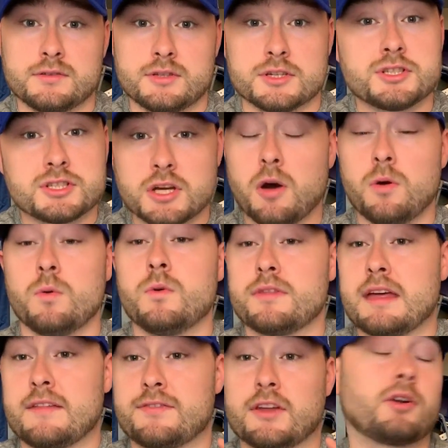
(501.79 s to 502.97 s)
to show
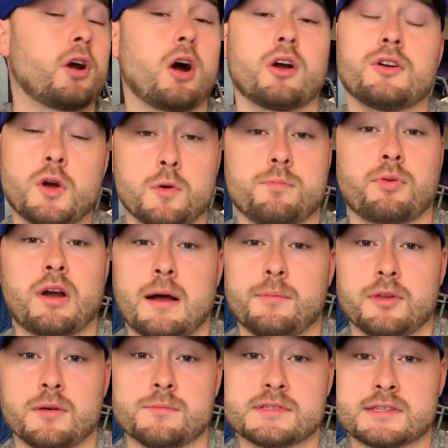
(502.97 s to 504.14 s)
that there are no
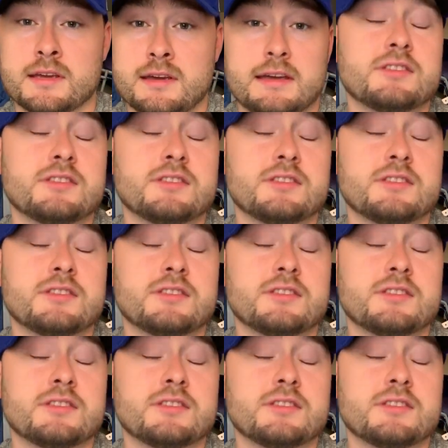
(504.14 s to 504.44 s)
problems.